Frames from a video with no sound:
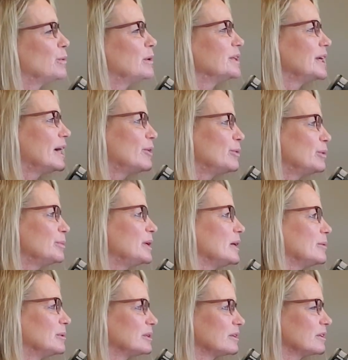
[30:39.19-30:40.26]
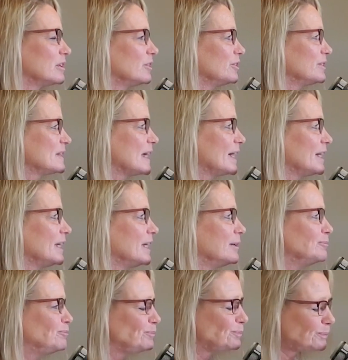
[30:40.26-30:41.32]
Well, now we'll be able to close that
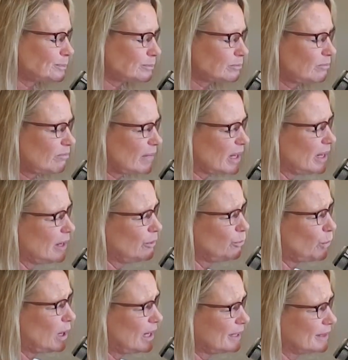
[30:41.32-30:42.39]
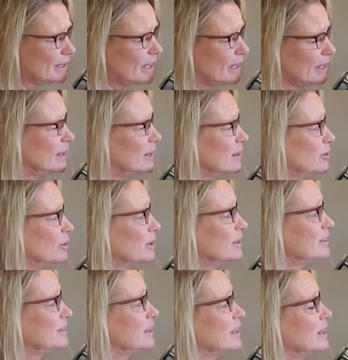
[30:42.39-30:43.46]
in and widen that
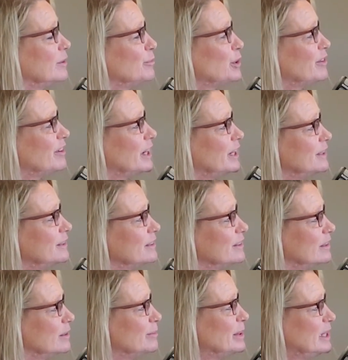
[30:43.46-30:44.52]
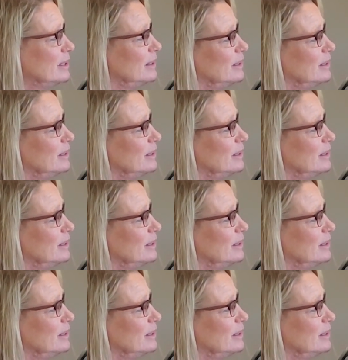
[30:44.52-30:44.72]
concourse and provide some